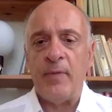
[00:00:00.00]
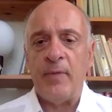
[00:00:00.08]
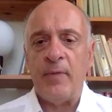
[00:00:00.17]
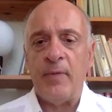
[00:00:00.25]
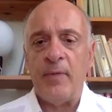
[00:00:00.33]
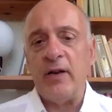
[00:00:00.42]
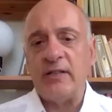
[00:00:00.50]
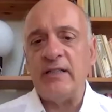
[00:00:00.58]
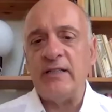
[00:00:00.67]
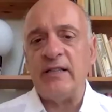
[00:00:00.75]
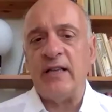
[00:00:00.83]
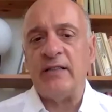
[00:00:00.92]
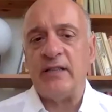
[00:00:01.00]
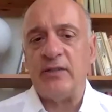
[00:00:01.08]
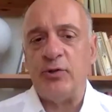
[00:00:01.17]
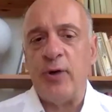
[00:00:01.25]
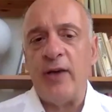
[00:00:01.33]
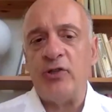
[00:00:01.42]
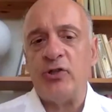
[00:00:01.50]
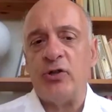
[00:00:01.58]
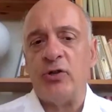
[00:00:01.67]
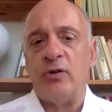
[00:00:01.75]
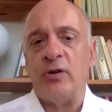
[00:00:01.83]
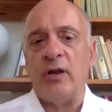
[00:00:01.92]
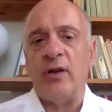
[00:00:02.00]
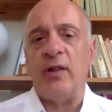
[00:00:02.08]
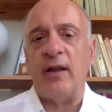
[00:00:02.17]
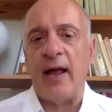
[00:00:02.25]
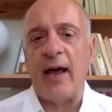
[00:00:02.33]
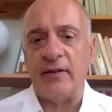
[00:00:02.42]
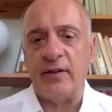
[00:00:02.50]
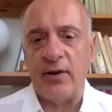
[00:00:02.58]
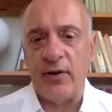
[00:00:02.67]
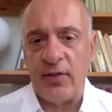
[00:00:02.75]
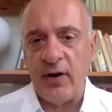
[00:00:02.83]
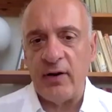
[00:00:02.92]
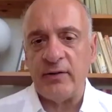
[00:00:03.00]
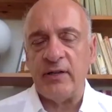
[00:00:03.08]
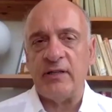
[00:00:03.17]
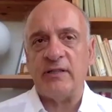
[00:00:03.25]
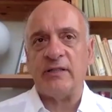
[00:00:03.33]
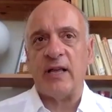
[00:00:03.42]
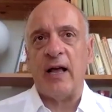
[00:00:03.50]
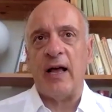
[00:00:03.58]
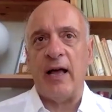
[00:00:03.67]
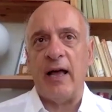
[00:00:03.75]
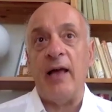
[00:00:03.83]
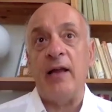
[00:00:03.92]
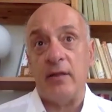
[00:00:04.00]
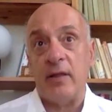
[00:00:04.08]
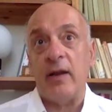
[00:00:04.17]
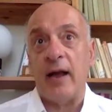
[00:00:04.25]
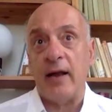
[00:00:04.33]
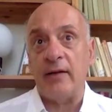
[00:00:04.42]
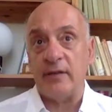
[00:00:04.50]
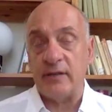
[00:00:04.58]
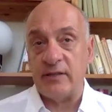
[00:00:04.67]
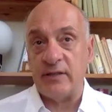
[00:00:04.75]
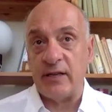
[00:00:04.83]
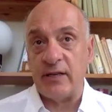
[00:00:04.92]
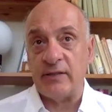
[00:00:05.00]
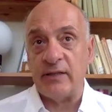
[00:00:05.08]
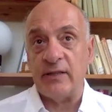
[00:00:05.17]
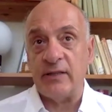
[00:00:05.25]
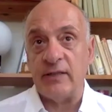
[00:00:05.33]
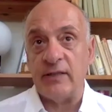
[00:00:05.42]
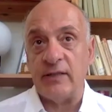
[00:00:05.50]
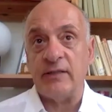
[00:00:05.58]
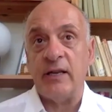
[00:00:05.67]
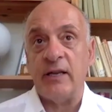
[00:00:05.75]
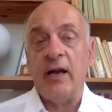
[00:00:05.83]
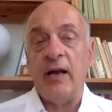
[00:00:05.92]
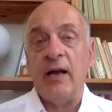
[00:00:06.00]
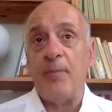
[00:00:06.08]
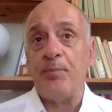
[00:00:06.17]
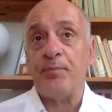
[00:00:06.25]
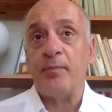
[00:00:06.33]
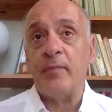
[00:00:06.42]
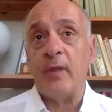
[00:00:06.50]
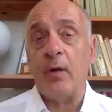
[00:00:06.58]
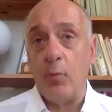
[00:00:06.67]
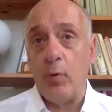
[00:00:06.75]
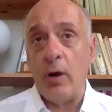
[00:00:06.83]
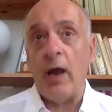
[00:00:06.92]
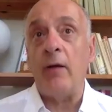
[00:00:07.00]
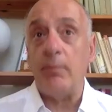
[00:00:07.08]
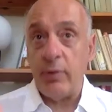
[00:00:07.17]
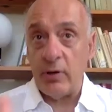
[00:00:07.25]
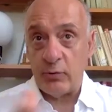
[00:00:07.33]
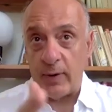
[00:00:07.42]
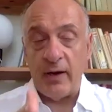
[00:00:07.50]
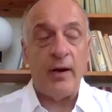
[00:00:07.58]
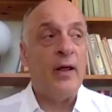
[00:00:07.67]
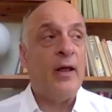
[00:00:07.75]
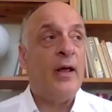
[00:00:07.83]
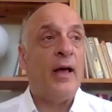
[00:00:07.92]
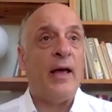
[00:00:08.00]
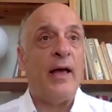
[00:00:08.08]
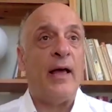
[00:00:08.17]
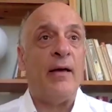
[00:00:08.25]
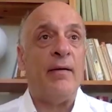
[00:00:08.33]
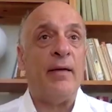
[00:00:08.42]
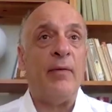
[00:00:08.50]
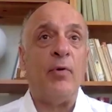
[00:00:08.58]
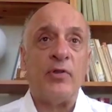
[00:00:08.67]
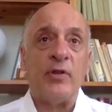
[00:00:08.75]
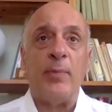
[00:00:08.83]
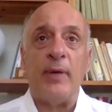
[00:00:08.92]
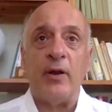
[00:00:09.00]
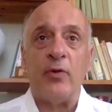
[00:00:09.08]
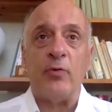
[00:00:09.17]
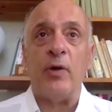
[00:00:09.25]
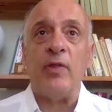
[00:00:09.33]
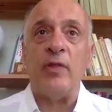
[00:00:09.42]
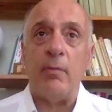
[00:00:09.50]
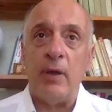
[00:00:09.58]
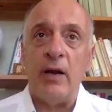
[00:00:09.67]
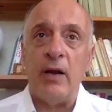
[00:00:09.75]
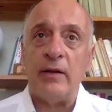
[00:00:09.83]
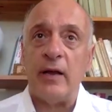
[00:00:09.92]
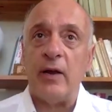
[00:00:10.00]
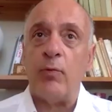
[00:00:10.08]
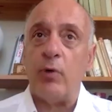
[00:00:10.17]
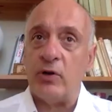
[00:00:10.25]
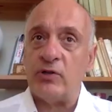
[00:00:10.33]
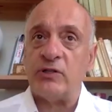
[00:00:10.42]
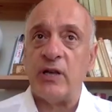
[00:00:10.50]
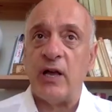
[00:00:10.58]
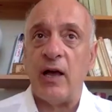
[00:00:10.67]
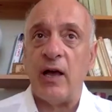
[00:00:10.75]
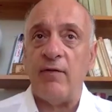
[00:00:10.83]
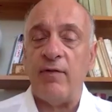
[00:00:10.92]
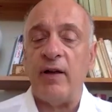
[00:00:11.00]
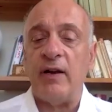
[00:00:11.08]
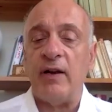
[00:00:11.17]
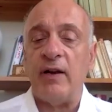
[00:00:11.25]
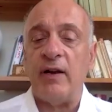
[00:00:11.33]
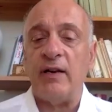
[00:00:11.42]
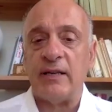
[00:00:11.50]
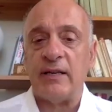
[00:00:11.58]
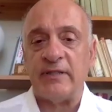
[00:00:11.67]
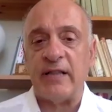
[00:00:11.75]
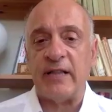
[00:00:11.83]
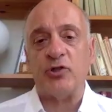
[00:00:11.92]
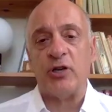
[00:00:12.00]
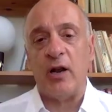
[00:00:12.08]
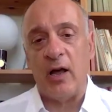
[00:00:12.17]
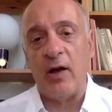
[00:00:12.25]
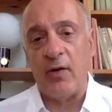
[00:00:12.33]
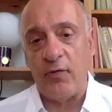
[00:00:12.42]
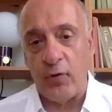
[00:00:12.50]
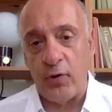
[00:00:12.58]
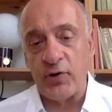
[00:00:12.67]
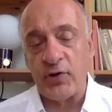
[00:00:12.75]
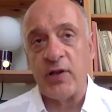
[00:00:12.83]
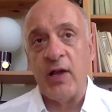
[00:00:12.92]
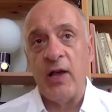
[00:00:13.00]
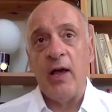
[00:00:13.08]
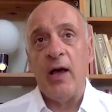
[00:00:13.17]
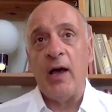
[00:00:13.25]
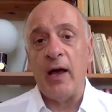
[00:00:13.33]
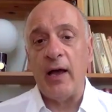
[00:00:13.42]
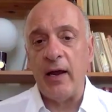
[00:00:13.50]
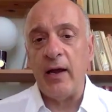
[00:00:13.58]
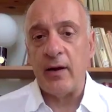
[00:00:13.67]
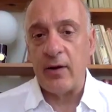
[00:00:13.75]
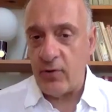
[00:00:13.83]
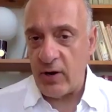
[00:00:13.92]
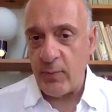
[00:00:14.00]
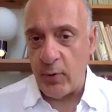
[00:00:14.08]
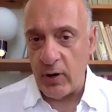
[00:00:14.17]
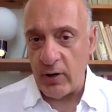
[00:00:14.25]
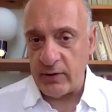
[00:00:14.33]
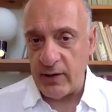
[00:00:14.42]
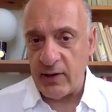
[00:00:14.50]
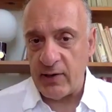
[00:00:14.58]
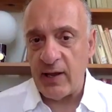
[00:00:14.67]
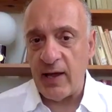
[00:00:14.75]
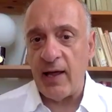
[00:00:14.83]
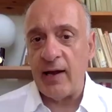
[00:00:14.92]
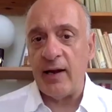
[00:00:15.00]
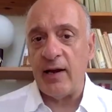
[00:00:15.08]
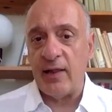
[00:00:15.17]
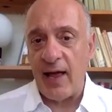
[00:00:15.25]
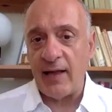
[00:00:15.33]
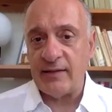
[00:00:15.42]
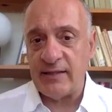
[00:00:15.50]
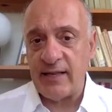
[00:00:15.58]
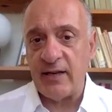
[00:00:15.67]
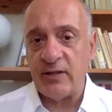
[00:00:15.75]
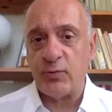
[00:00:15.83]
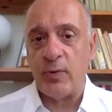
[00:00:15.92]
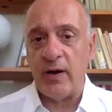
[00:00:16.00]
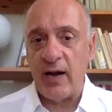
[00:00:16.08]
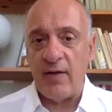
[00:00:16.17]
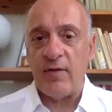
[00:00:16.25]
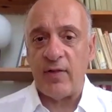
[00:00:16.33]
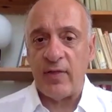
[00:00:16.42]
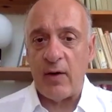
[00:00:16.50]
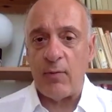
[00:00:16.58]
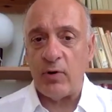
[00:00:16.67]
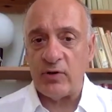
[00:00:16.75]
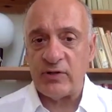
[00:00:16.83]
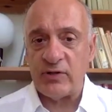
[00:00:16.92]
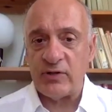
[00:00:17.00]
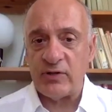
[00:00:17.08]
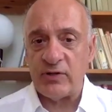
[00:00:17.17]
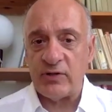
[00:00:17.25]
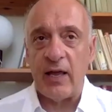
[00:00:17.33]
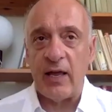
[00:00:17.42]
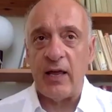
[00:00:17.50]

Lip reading: For instance, the situation in the 1930s and in the 1960s and between, it was a period when the military was a very substantial force in Greek politics. And in that sense, whenever there was a